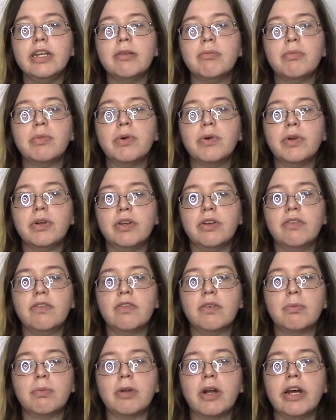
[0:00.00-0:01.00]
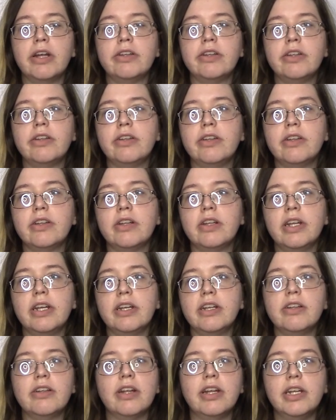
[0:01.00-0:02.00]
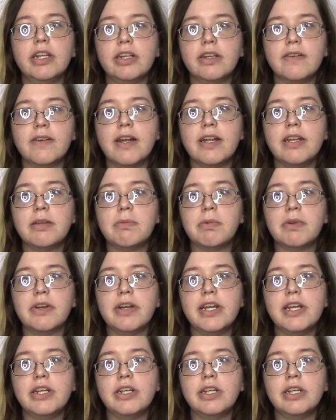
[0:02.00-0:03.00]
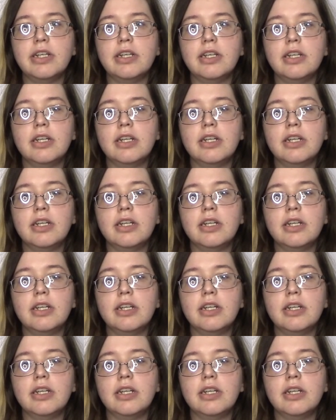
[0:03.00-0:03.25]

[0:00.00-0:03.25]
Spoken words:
important for processes like cellular respiration.